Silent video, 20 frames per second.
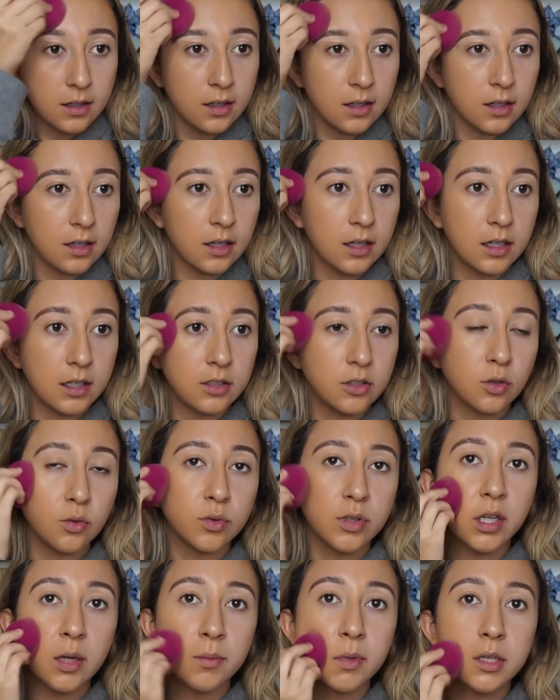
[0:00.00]
I don't
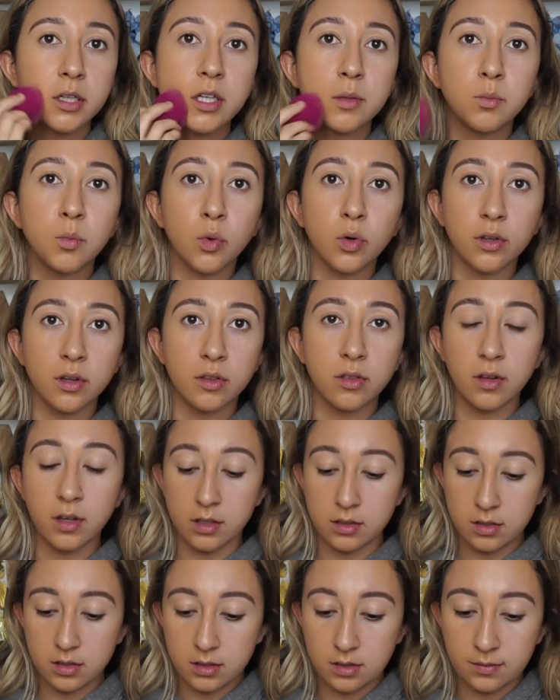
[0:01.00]
think I'm gonna need more than
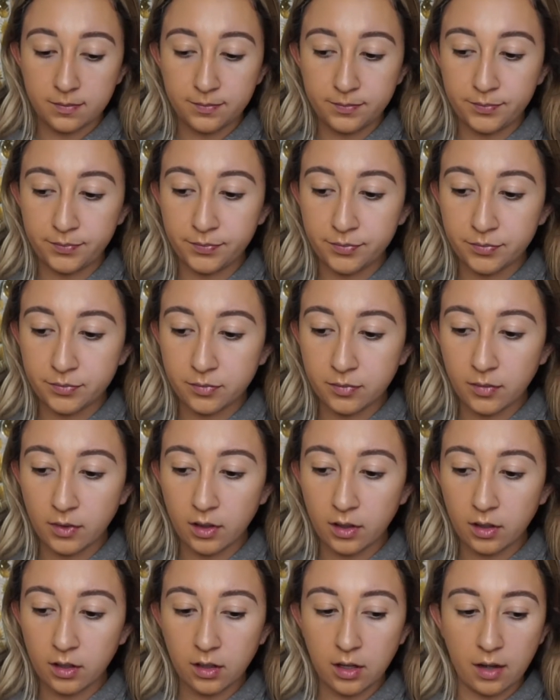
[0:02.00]
this.
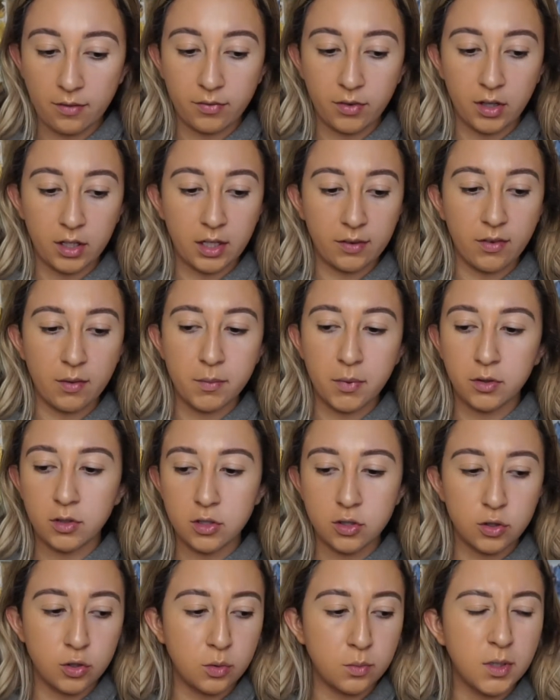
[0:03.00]
I feel like if I build this
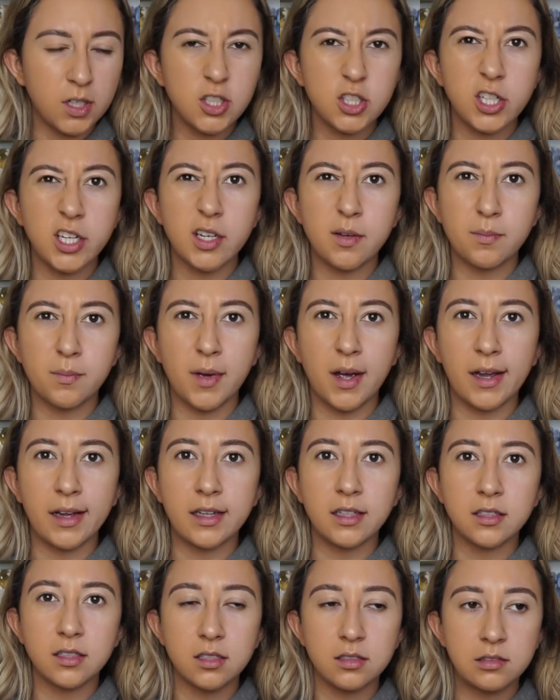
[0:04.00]
too much, it
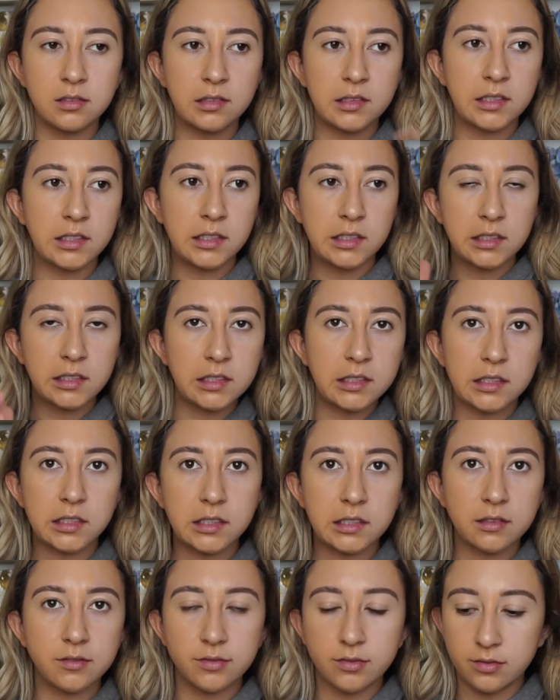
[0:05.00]
might kind
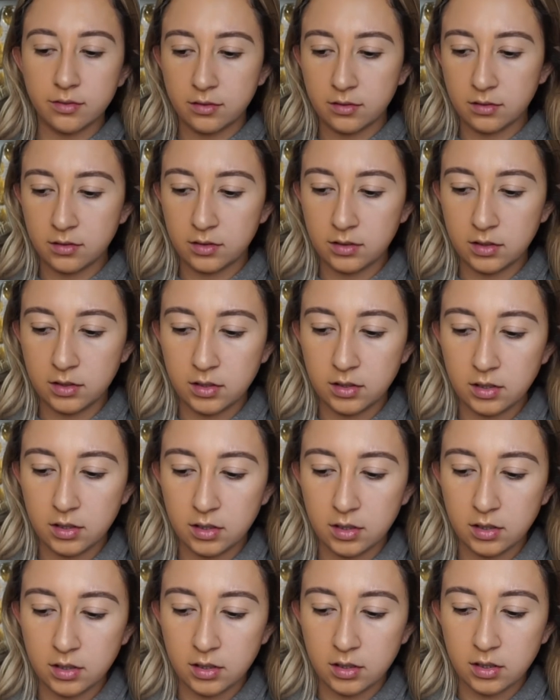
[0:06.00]
of
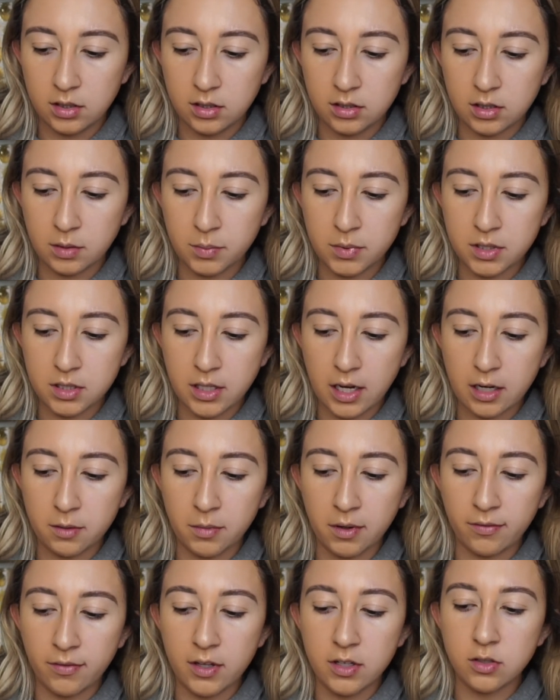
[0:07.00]
slip and slide on my
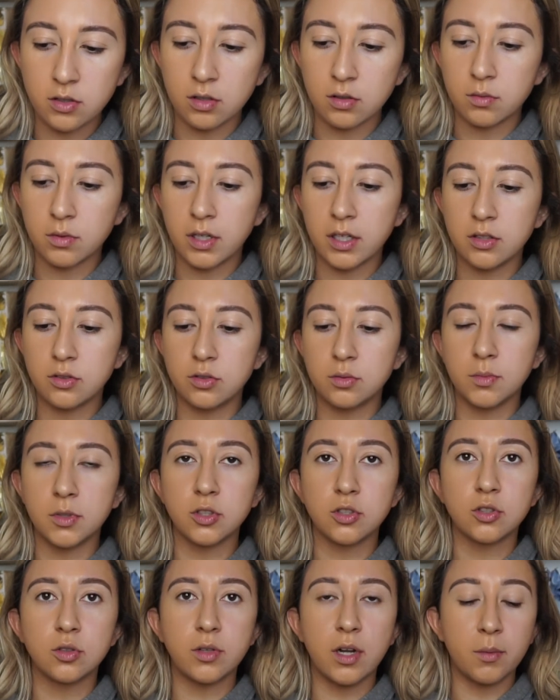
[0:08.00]
face, so I don't want to add too much.
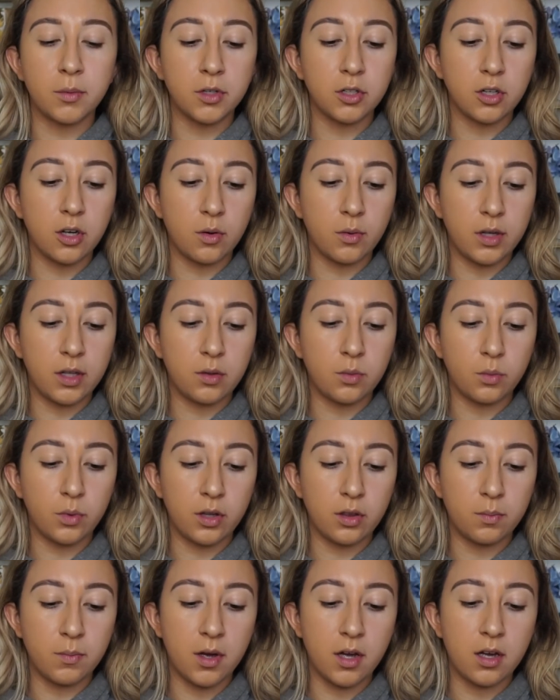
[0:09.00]
So now I'm going to go in
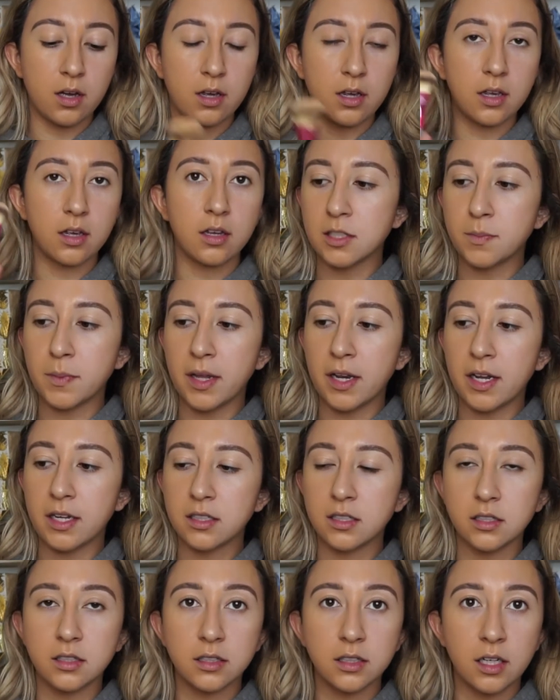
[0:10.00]
with my Cosmetics
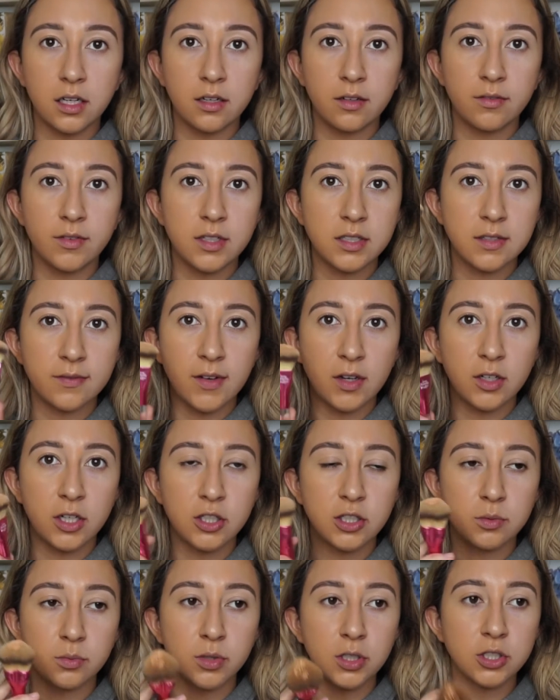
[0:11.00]
Love is the
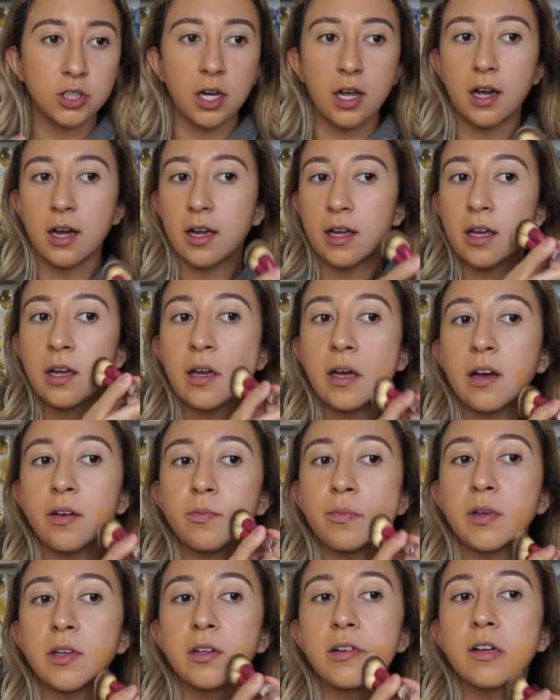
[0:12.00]
foundation brush. I have
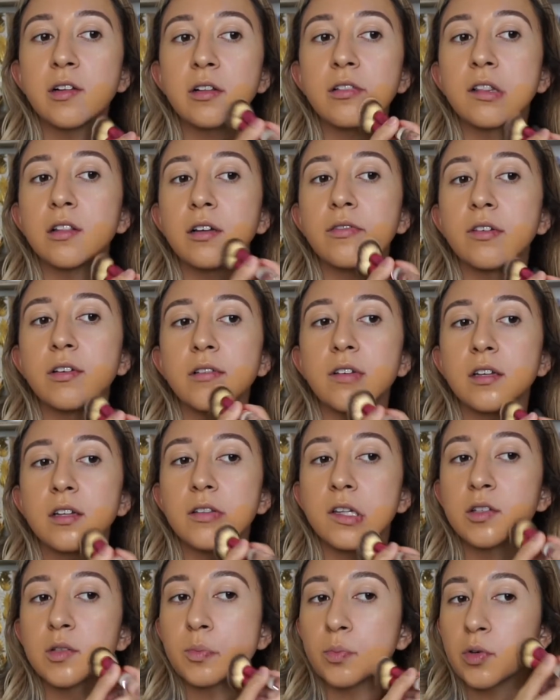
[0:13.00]
been loving
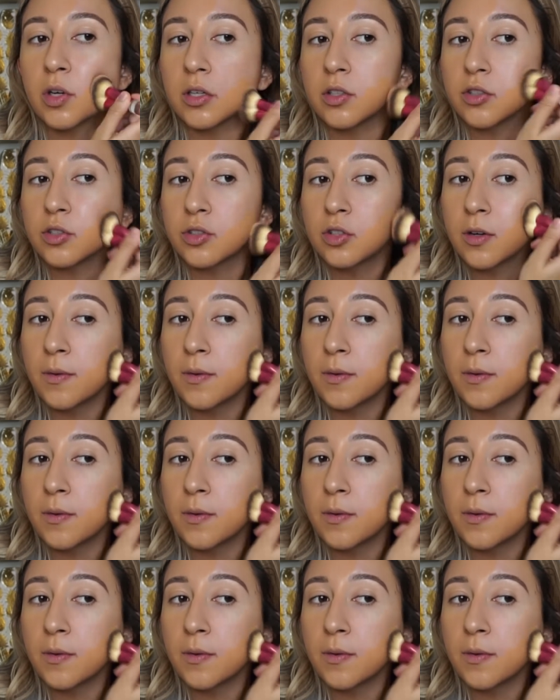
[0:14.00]
this brush.